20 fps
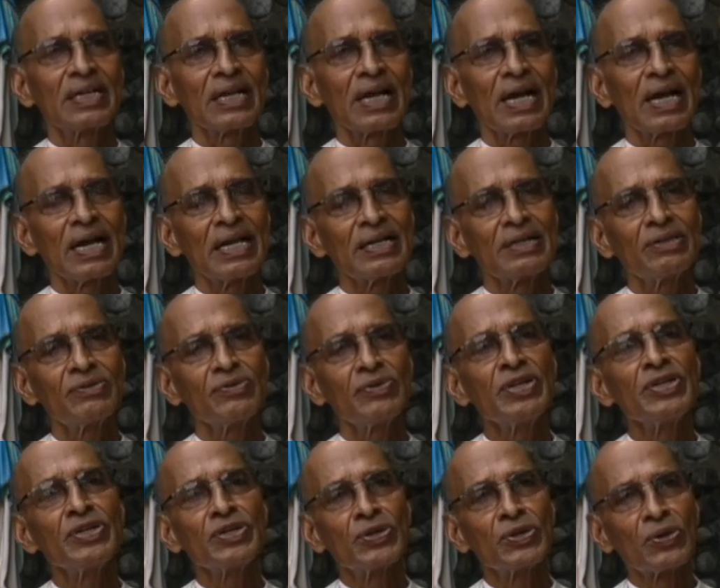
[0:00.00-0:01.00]
and
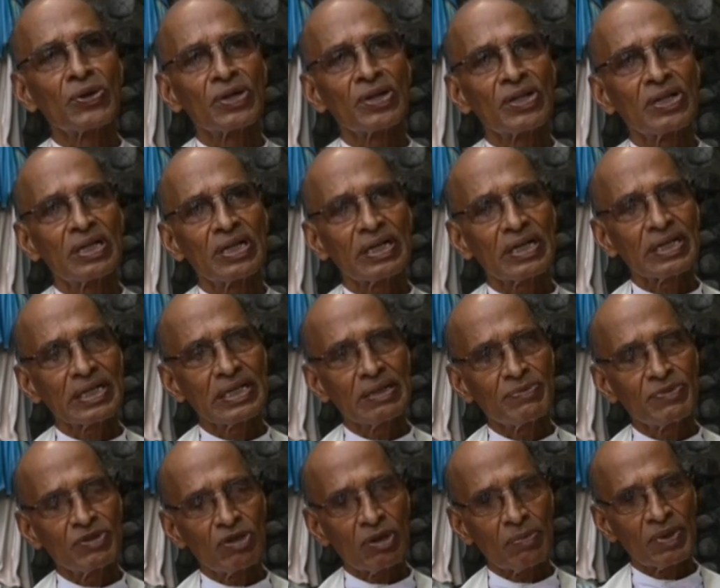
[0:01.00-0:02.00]
intone the hymn
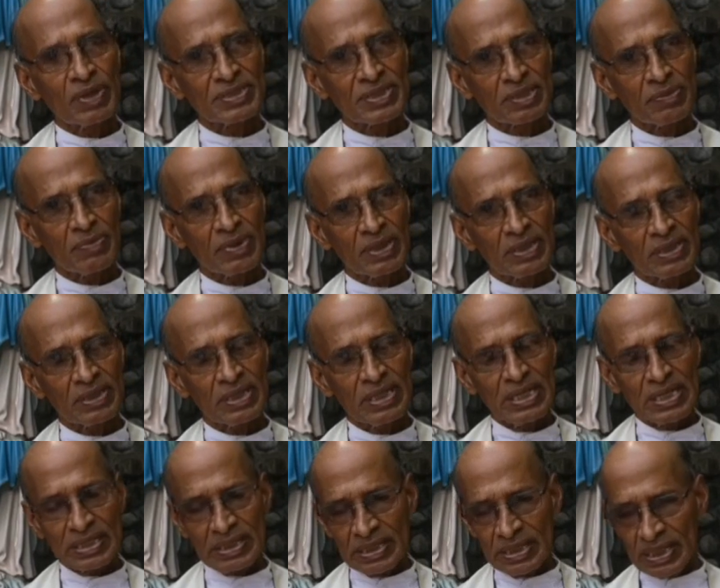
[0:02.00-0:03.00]
to our Blessed Mother,
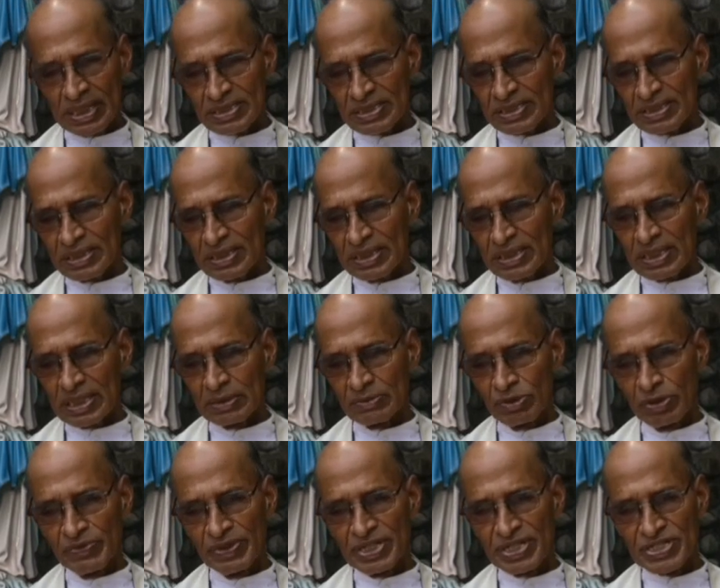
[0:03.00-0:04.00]
thus
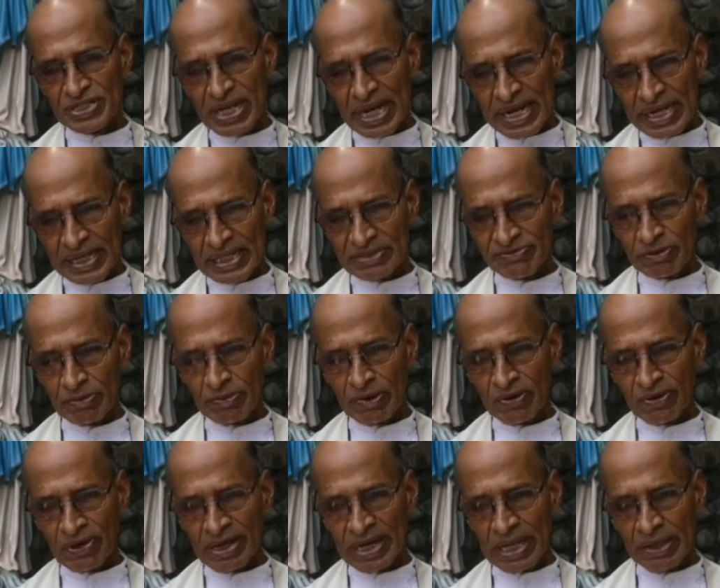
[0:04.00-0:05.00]
removing shyness from
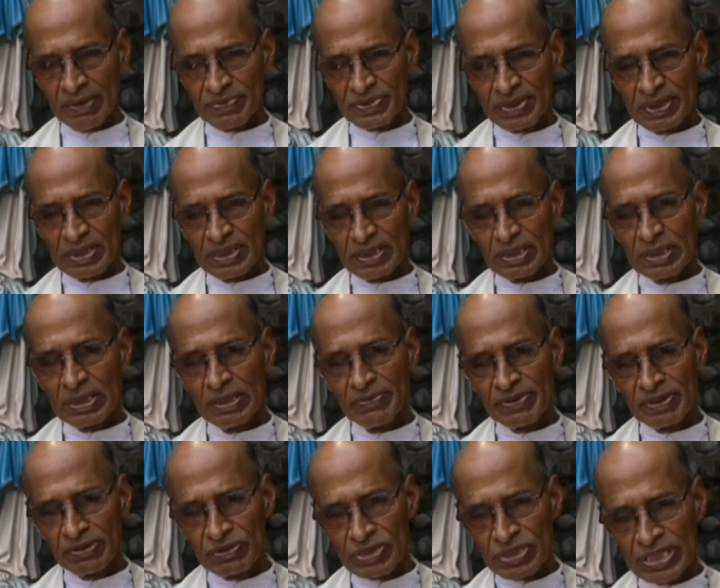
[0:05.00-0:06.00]
our lives
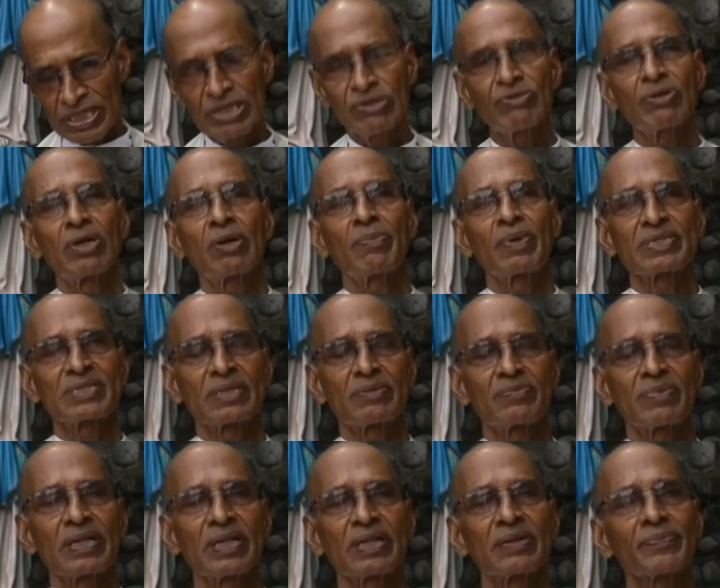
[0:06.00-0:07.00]
even to sing to our Blessed
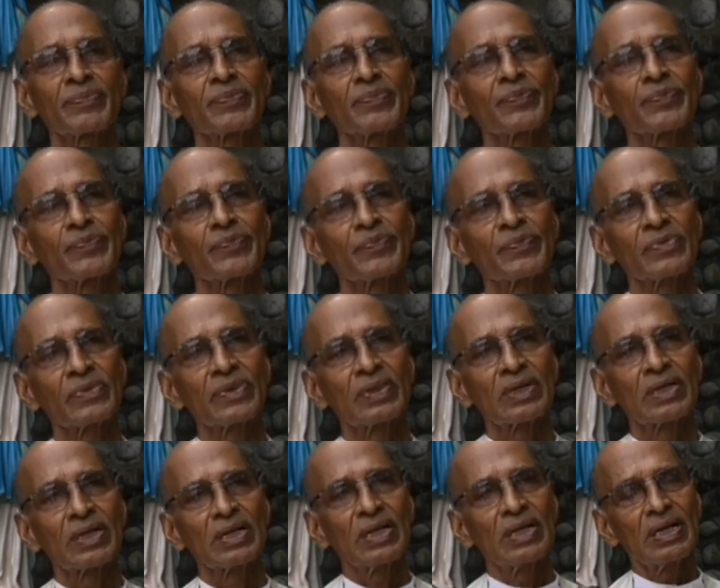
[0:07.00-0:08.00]
Mother.
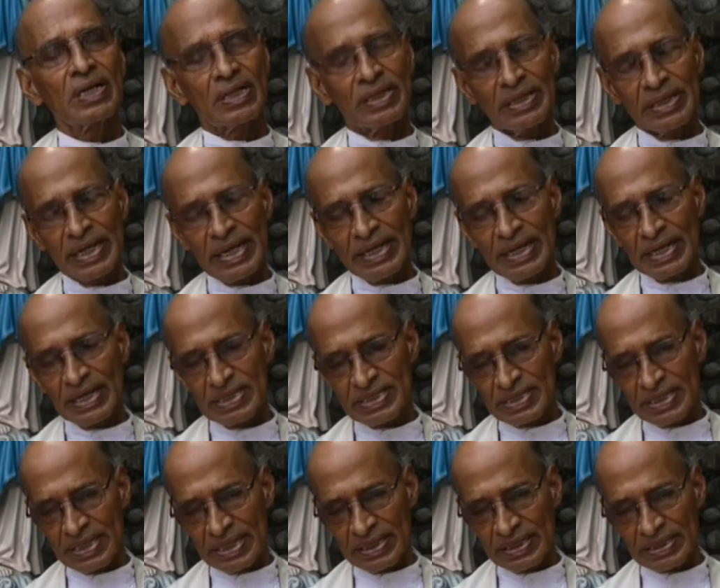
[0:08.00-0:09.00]
Then I can
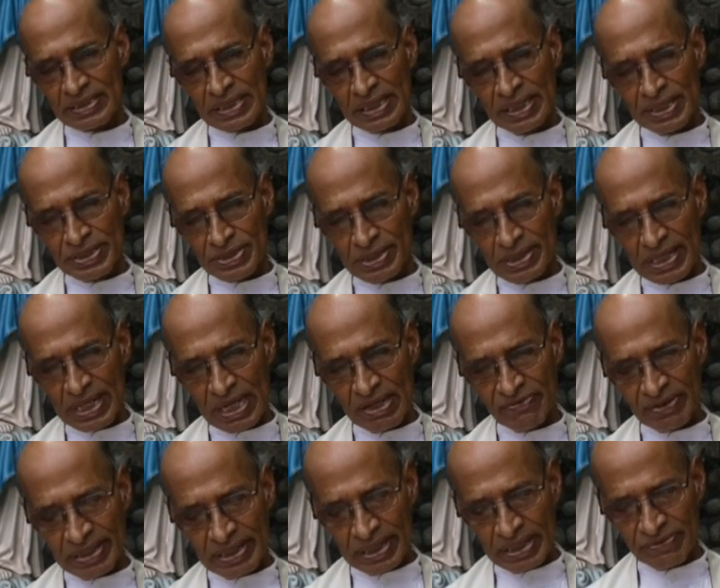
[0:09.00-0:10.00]
say in the Salesian life
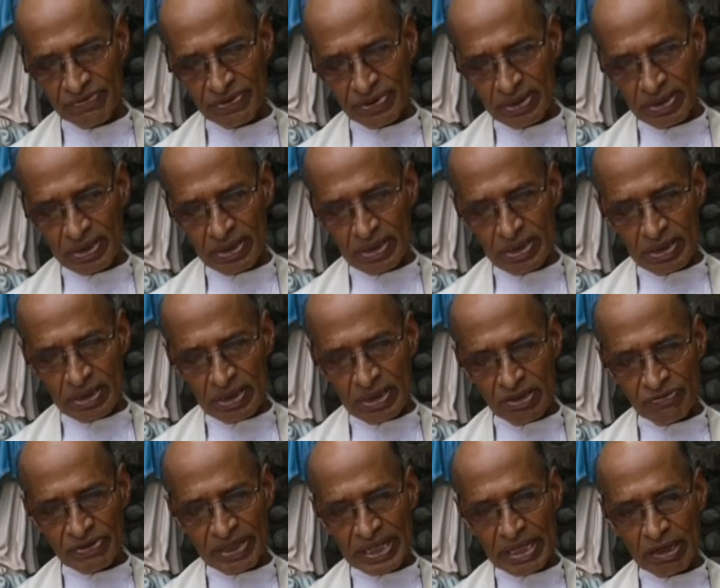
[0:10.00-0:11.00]
I lived,
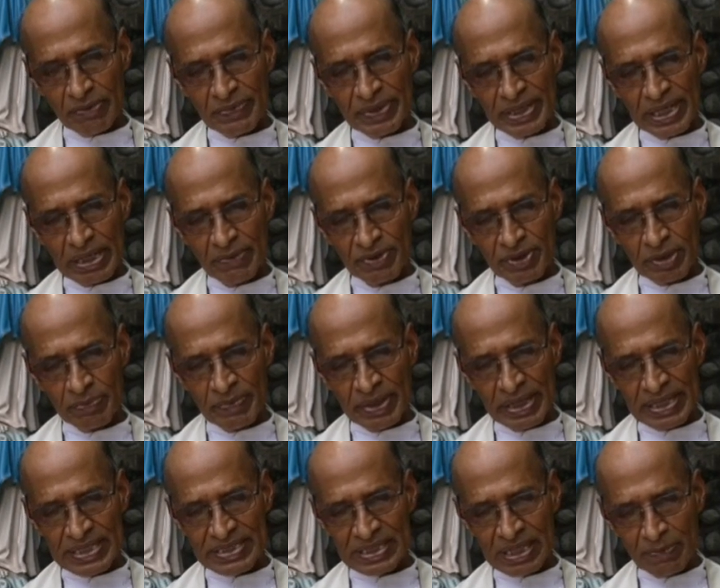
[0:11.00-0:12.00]
if I have been able to
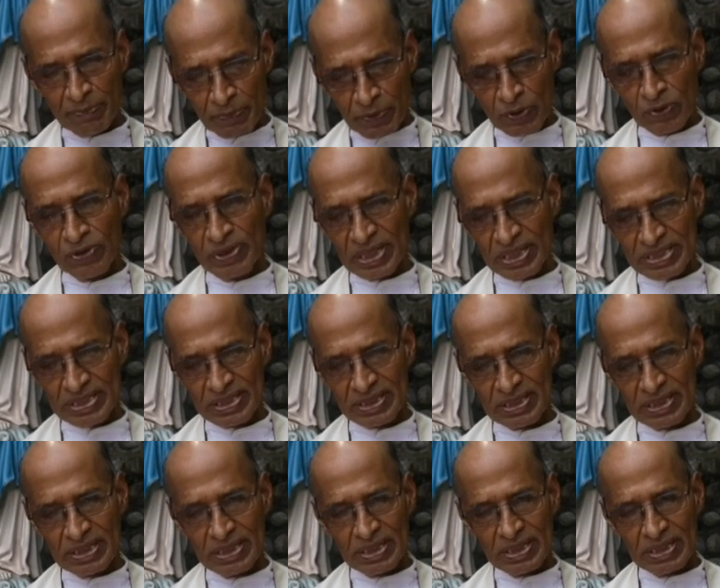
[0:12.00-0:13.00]
make some progress,
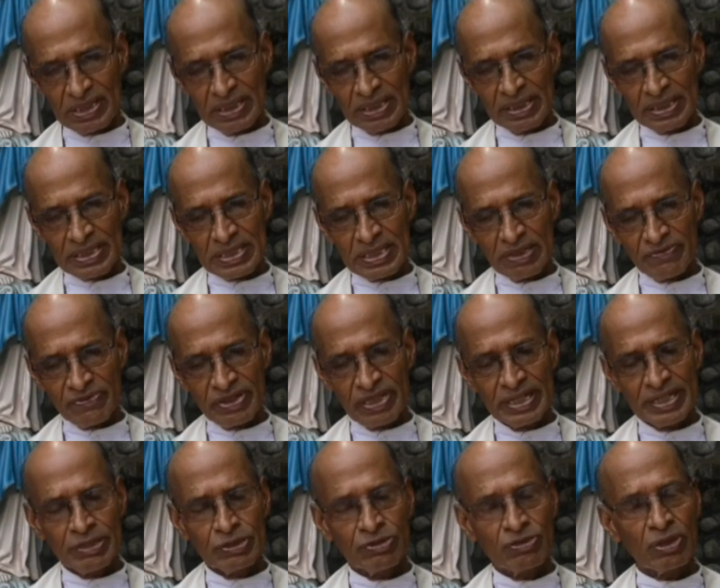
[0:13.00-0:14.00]
it is definitely
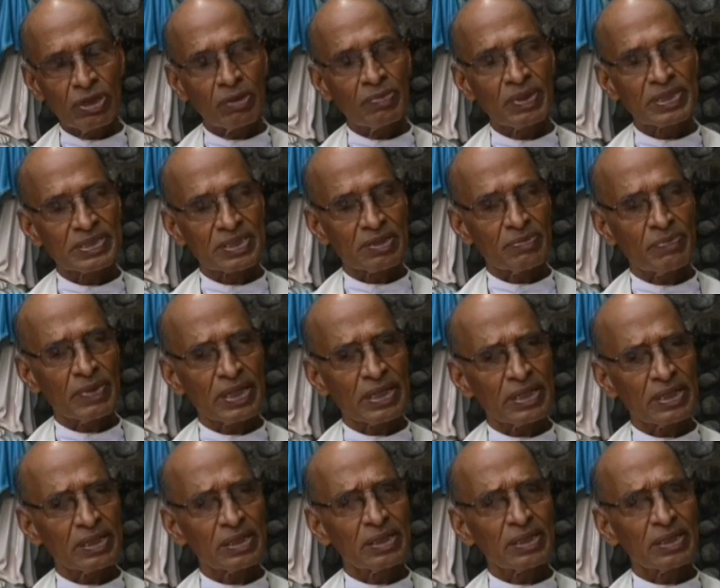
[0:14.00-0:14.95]
due to our Blessed Mother.